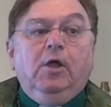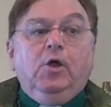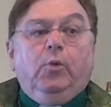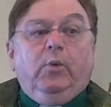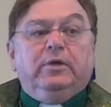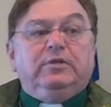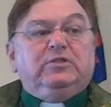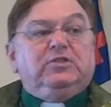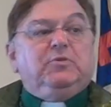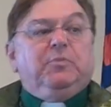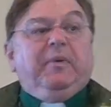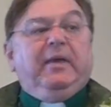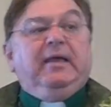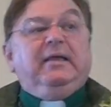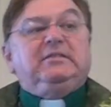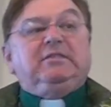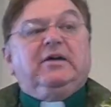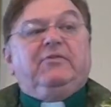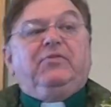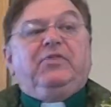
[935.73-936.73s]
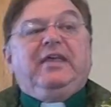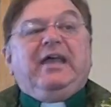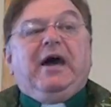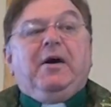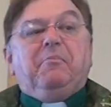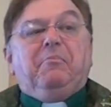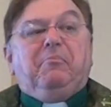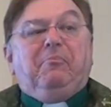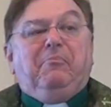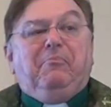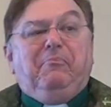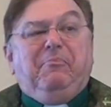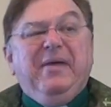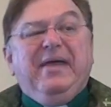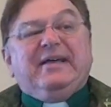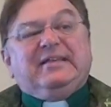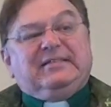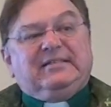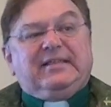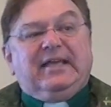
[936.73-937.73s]
which speaks of the
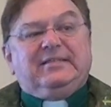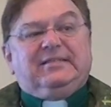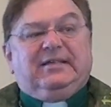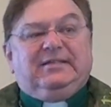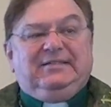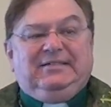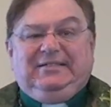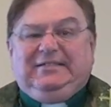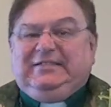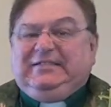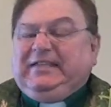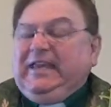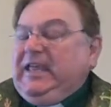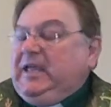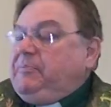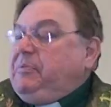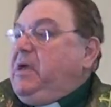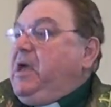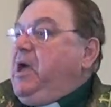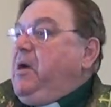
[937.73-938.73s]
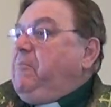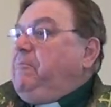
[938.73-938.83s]
abyss as a deep,